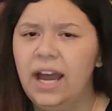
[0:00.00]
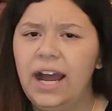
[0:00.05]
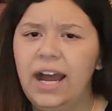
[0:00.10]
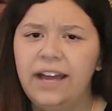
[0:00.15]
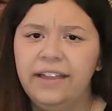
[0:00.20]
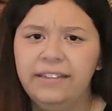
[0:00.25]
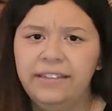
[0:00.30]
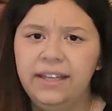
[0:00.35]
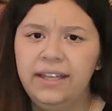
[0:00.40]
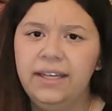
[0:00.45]

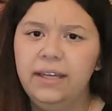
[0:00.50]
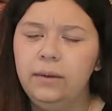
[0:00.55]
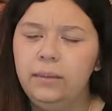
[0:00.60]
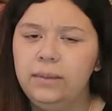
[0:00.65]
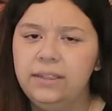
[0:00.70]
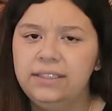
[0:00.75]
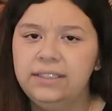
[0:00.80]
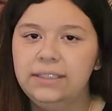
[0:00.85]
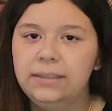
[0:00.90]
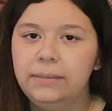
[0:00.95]
I think it
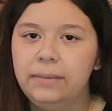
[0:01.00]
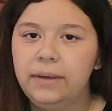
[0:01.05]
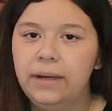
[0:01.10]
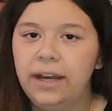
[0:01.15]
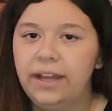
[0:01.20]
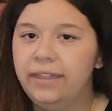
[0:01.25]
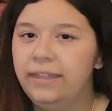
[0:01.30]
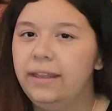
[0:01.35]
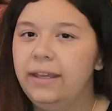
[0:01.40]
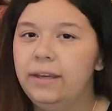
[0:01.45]
was a
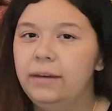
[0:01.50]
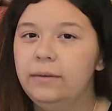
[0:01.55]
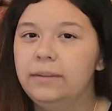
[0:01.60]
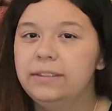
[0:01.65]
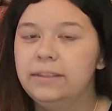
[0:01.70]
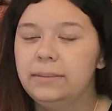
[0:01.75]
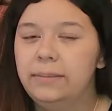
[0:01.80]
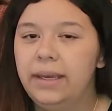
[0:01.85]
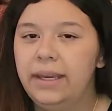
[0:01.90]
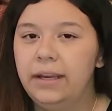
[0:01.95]

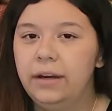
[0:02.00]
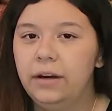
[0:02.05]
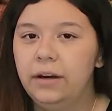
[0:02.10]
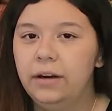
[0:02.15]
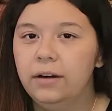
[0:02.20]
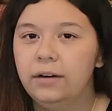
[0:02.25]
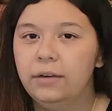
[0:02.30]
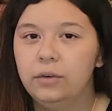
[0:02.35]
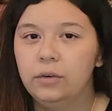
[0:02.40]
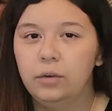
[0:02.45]

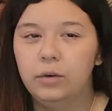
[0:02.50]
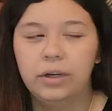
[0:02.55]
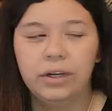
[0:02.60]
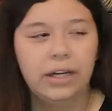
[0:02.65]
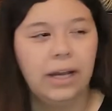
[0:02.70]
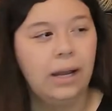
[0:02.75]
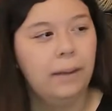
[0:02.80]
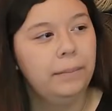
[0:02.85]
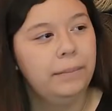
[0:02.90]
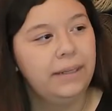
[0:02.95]
maker or a
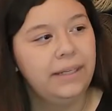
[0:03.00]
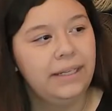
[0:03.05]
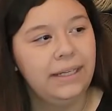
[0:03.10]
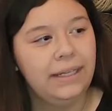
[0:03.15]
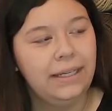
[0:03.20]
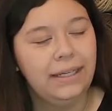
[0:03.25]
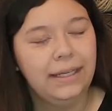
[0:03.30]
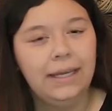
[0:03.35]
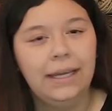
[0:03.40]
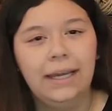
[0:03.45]

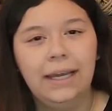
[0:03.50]
company,